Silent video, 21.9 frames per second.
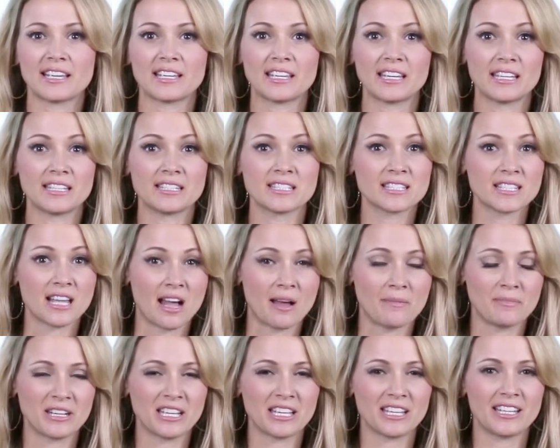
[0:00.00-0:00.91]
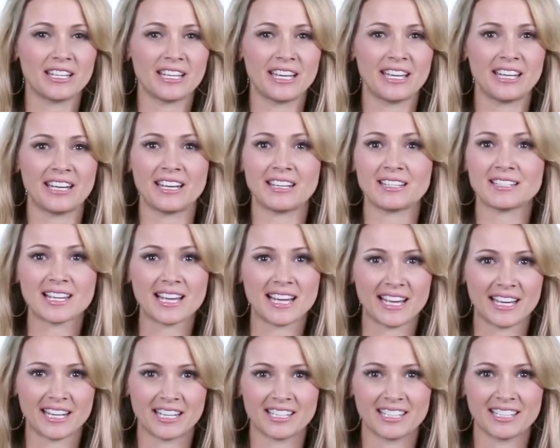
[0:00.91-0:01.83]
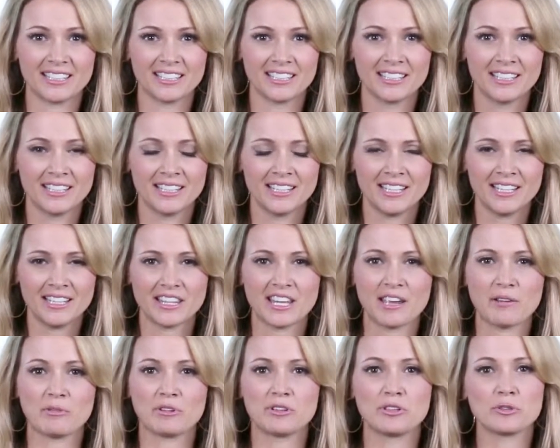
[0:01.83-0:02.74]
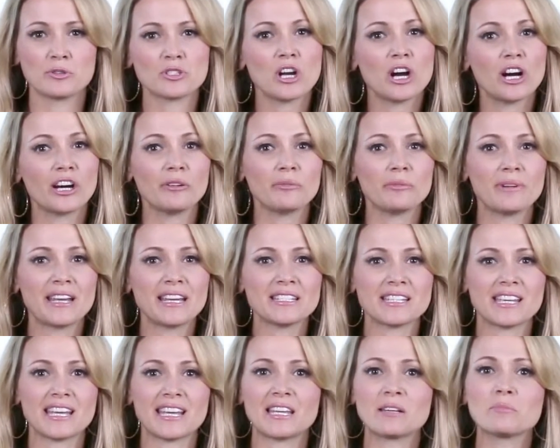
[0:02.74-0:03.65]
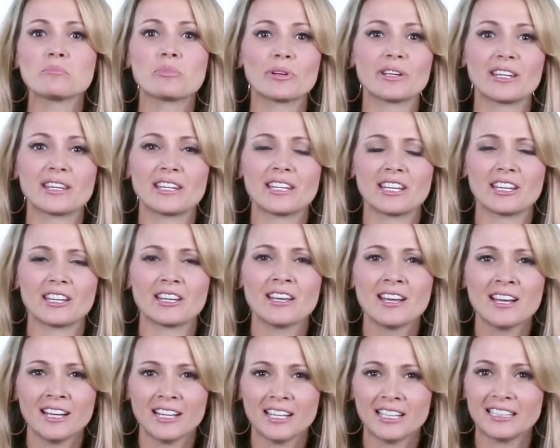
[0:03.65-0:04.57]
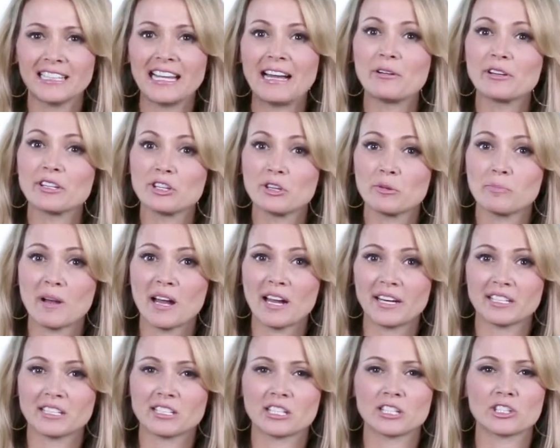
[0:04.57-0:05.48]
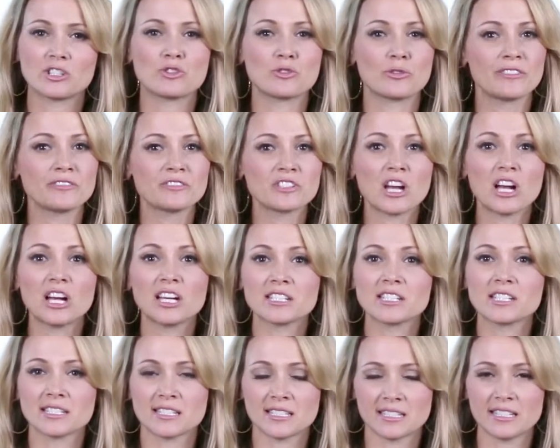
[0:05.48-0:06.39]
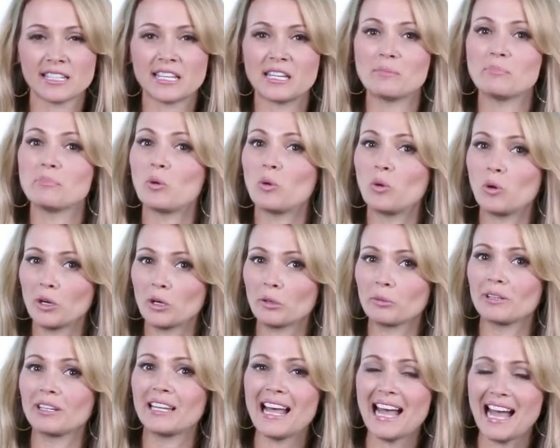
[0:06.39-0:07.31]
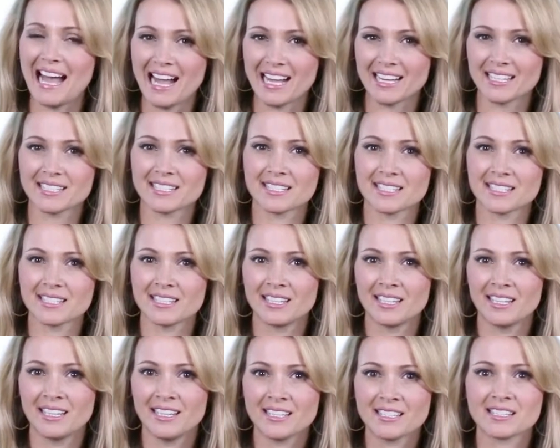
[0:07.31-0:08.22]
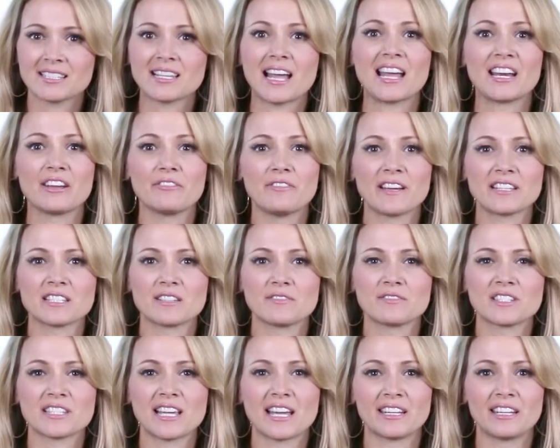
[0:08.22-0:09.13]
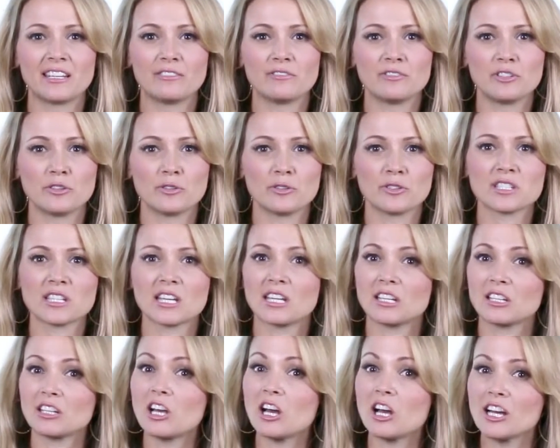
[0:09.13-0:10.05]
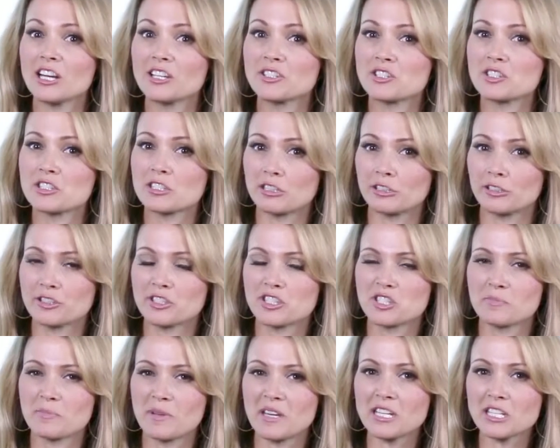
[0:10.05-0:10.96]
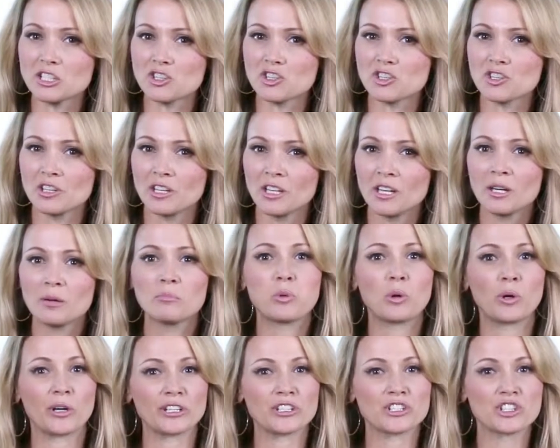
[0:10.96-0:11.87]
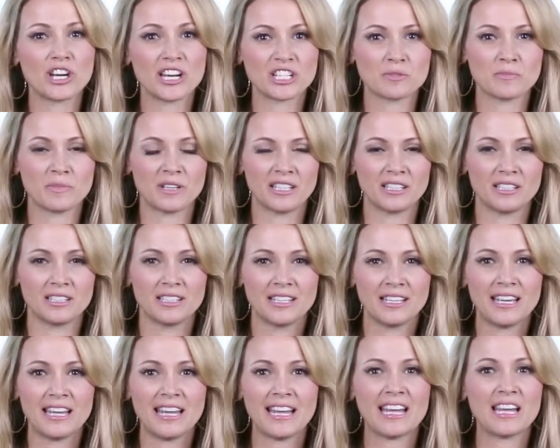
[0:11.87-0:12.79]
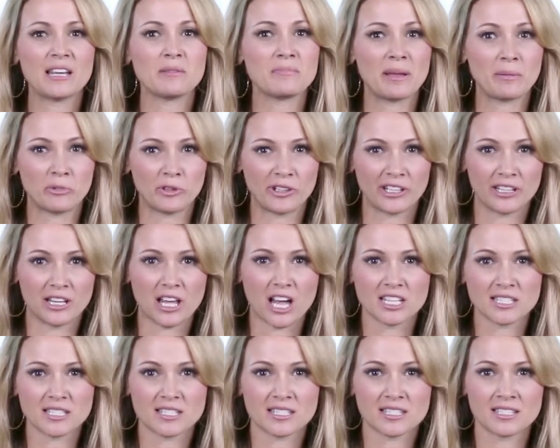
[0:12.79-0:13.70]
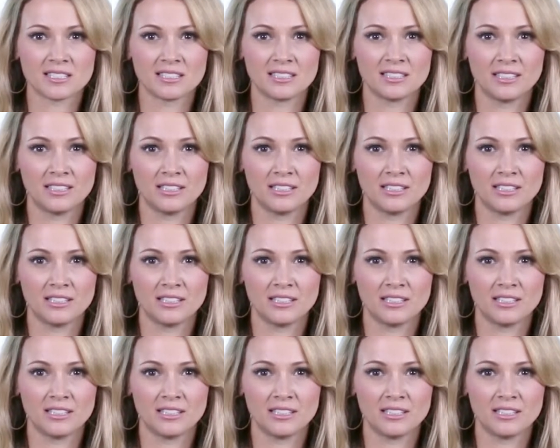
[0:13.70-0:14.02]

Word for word: like insomnia and anxiety. They reduce heart rate and breathing, allowing your body to drift onto sleep or relax. Side effects of sedative use can cause slurred speech, poor judgment, and memory loss.